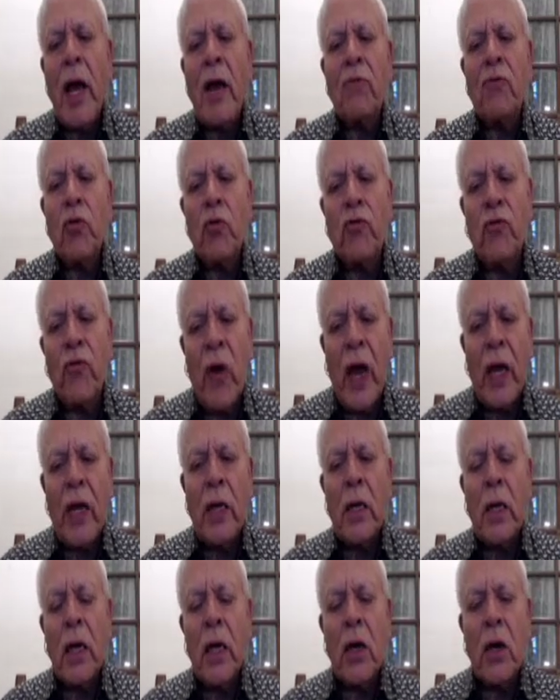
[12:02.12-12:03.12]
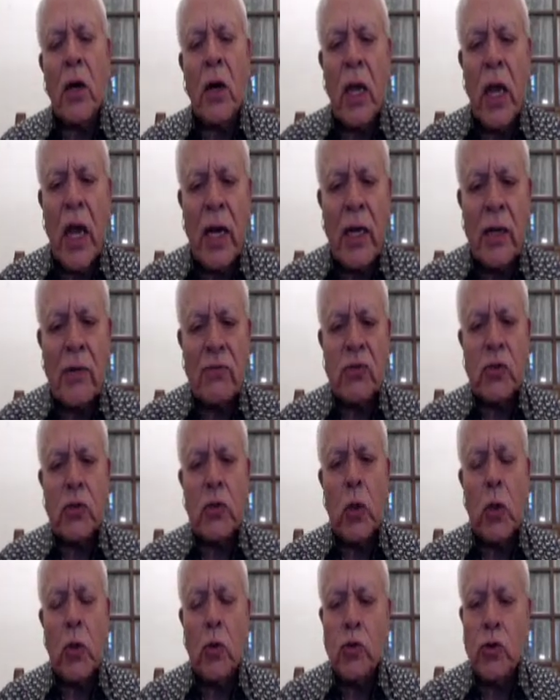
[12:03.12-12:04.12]
have to find a creative
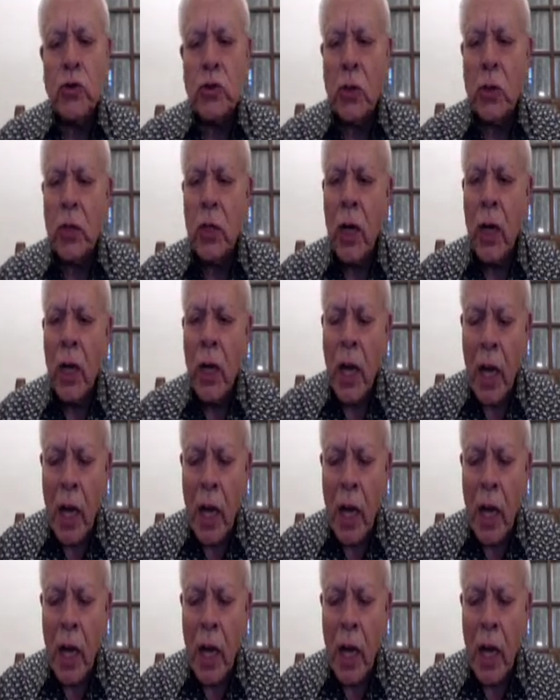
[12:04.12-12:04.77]
solution